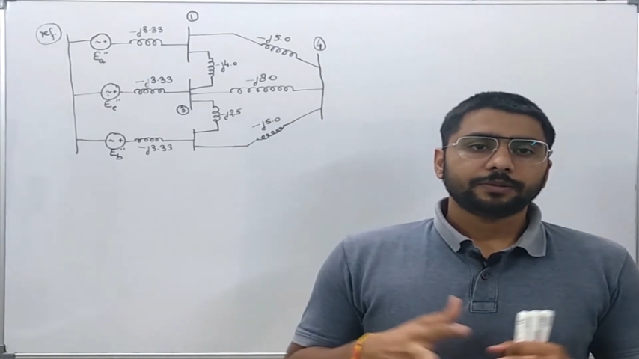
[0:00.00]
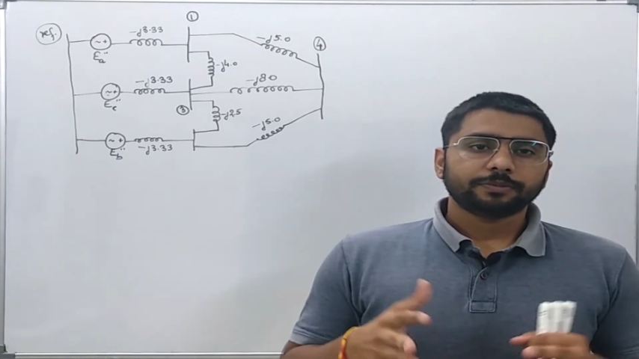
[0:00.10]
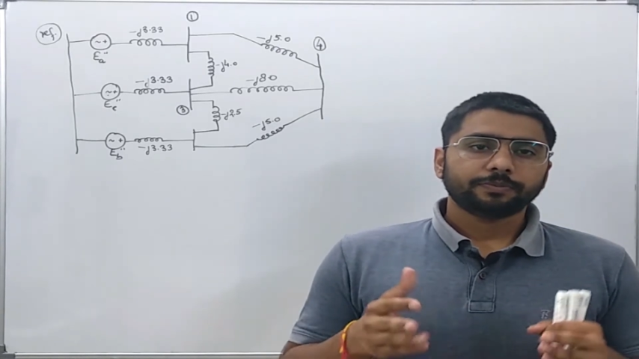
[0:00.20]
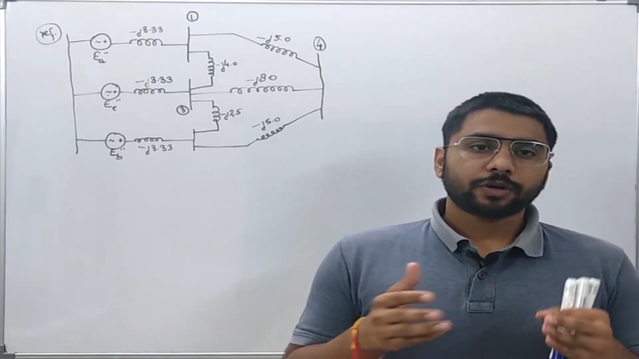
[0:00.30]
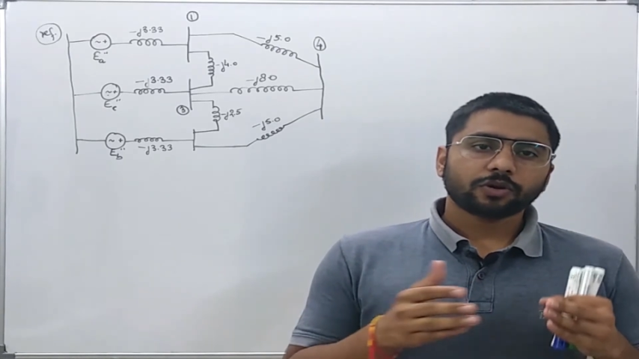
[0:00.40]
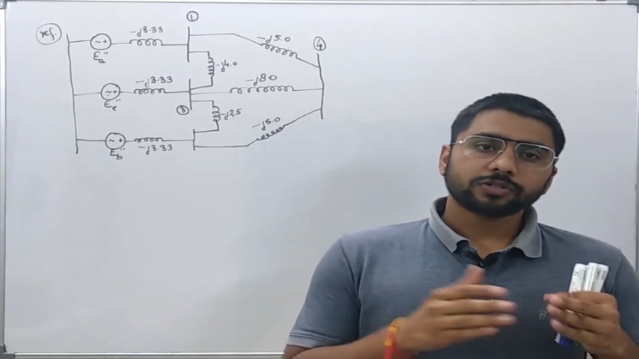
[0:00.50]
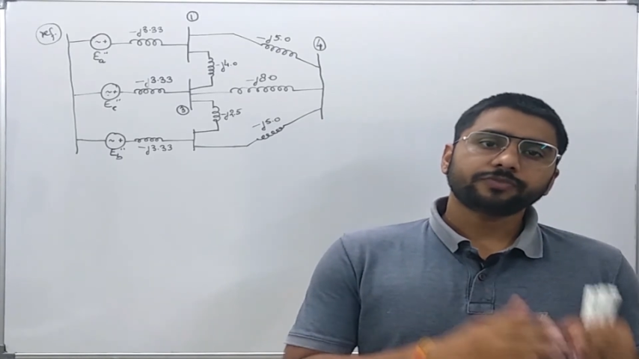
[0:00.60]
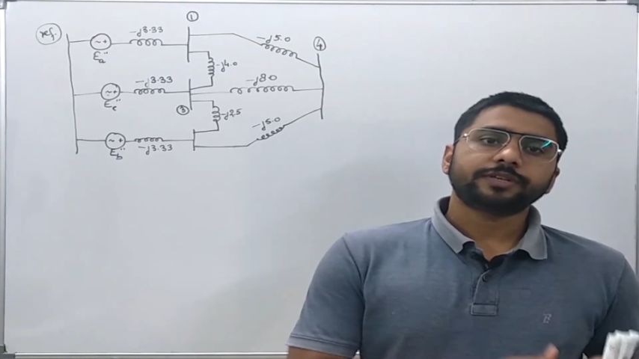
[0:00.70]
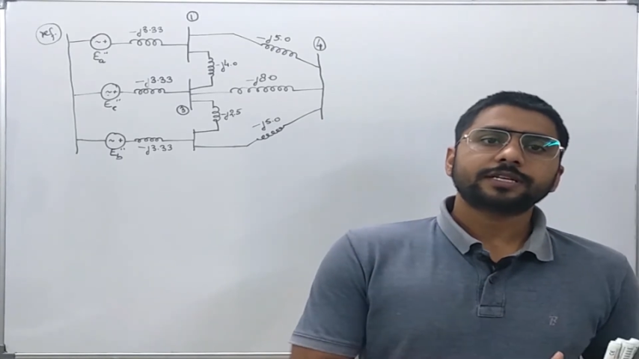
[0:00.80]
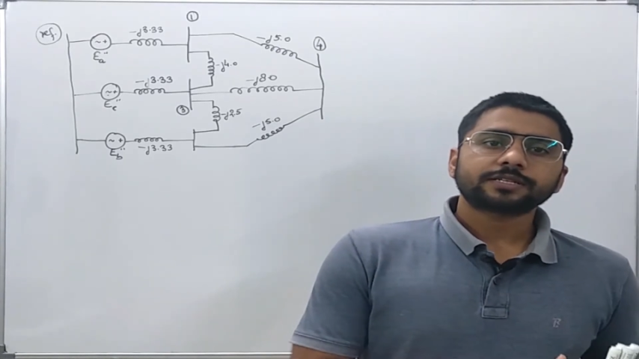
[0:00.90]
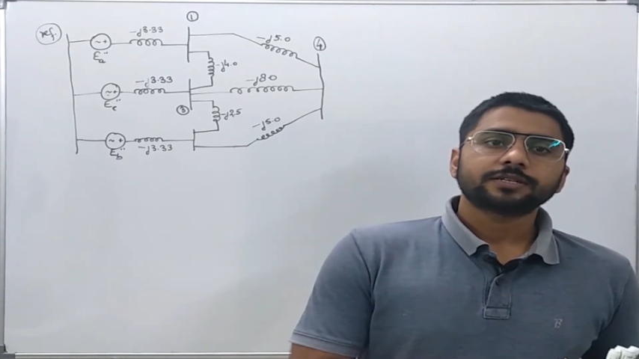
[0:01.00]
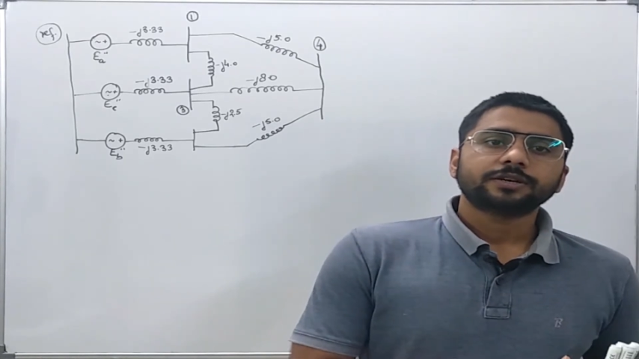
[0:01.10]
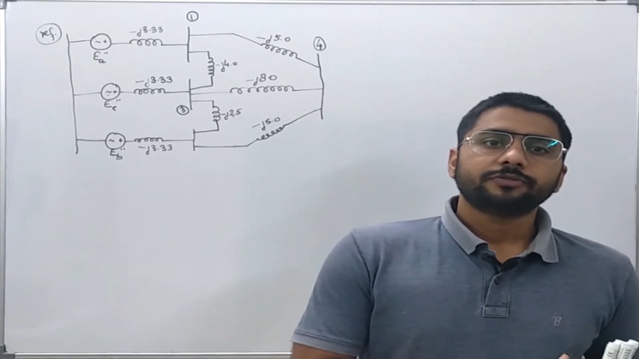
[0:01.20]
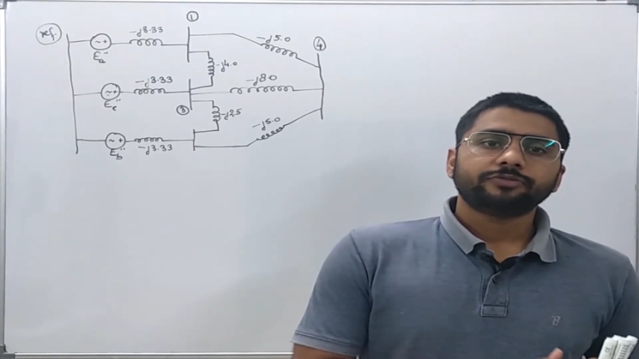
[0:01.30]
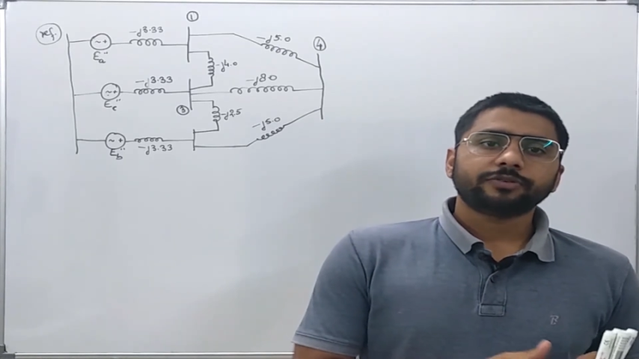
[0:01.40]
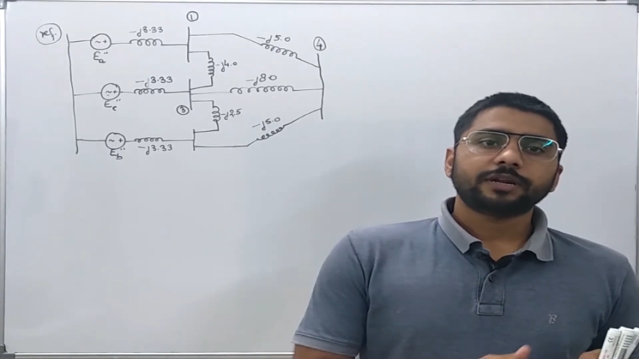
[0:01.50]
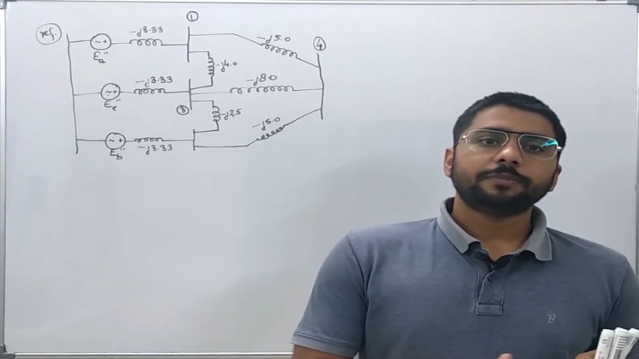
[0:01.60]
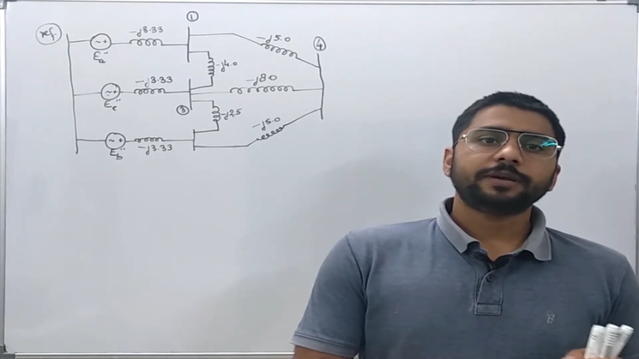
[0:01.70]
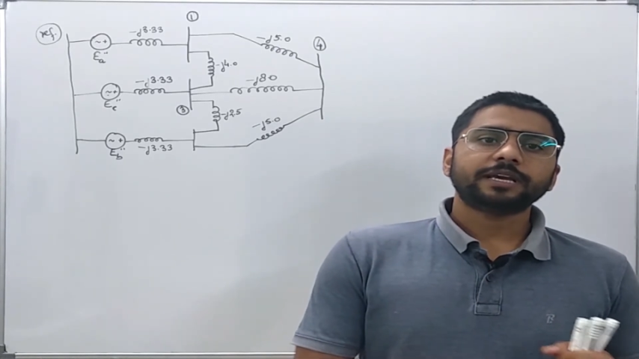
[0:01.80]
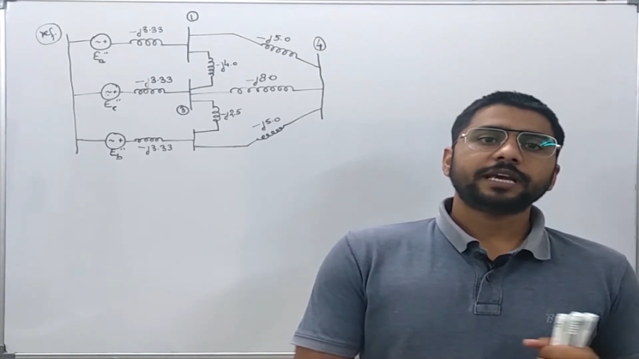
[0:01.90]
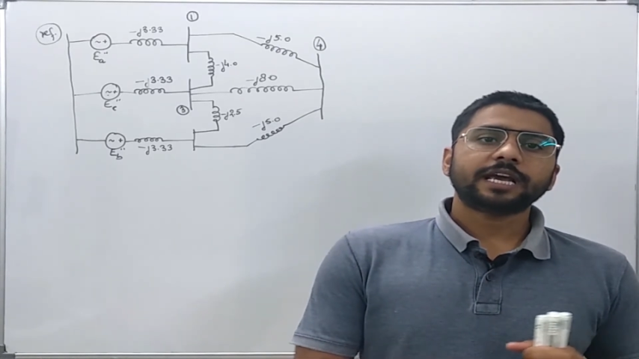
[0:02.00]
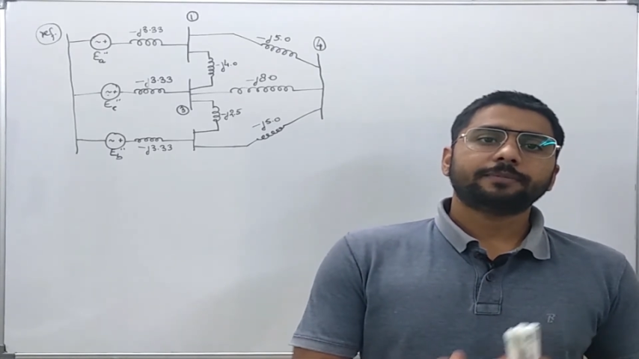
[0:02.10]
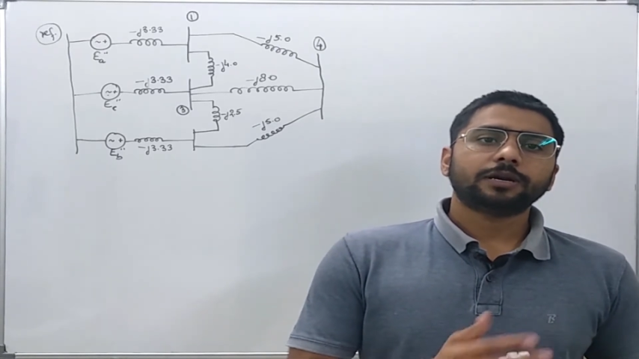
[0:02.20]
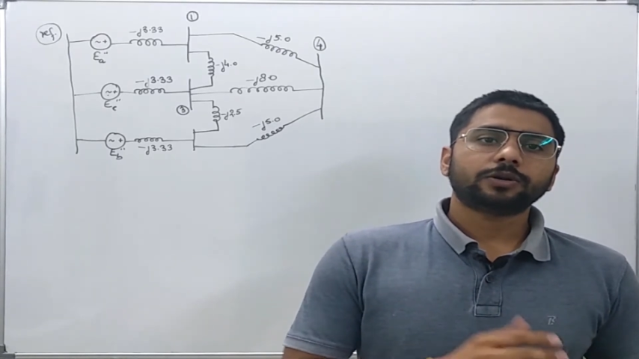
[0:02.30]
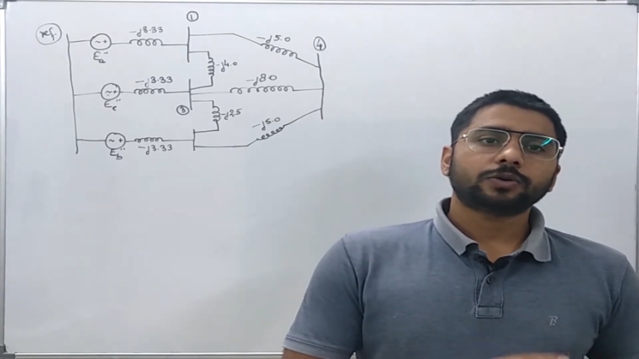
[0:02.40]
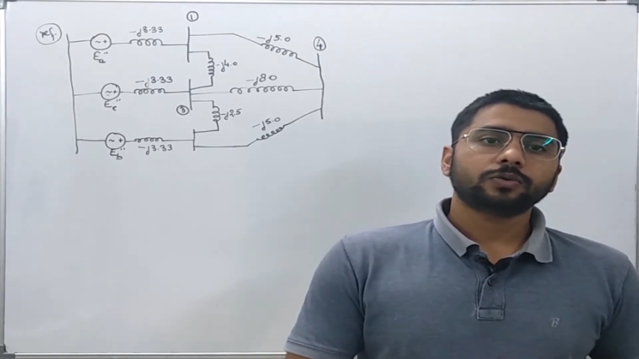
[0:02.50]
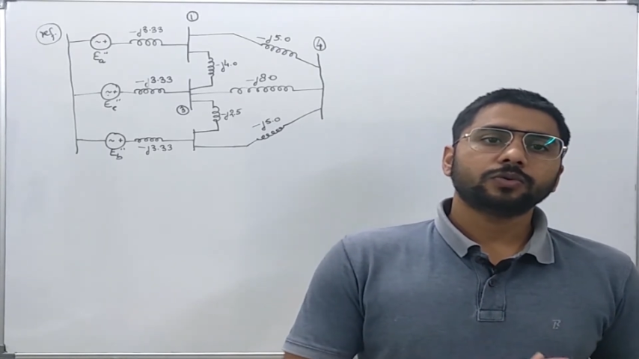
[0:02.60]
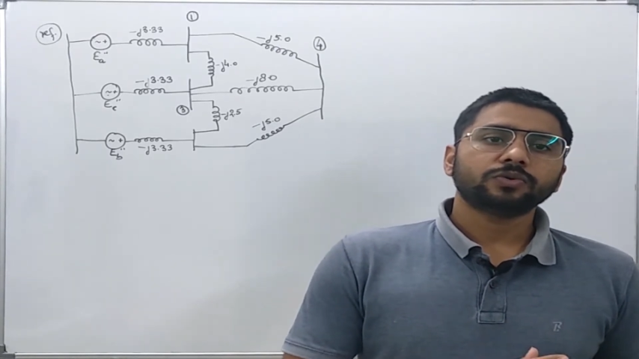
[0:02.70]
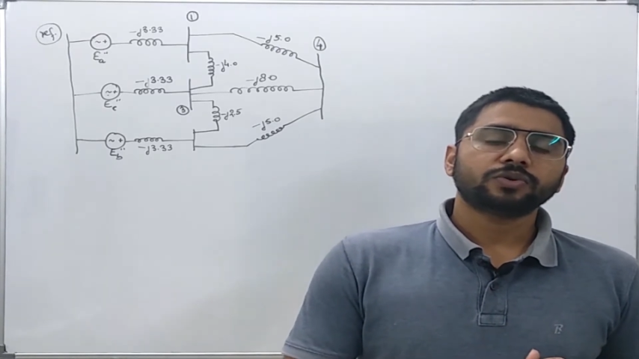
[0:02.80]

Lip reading: because of this, we will be able to